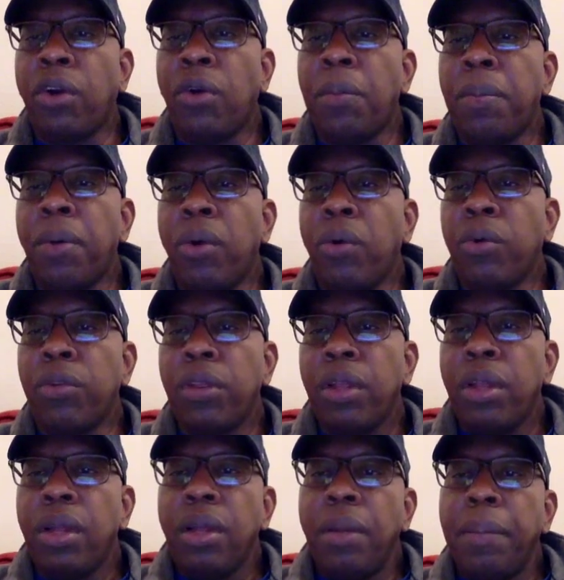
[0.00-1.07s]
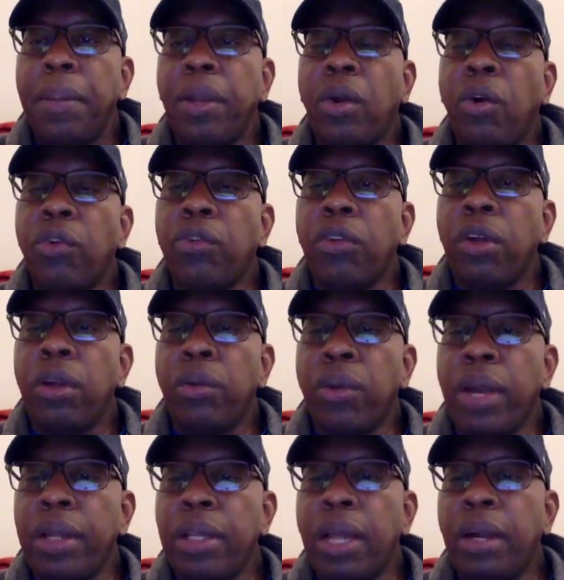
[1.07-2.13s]
both because right
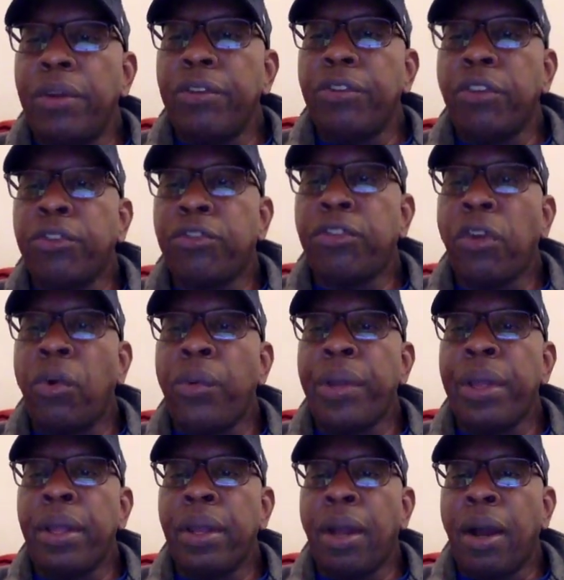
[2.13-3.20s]
now it's just showing